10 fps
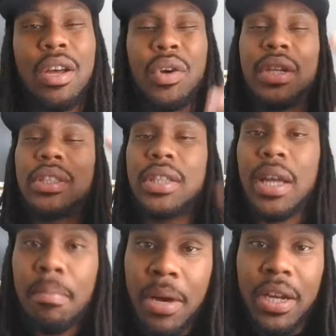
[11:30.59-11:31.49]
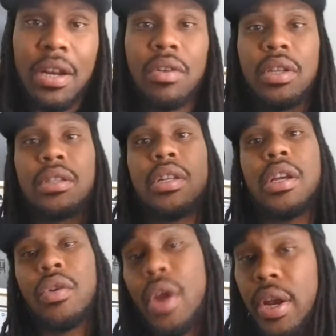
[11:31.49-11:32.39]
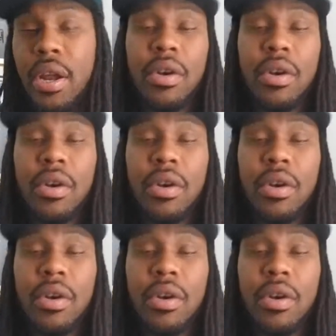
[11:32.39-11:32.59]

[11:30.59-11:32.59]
don't understand money, don't understand credit,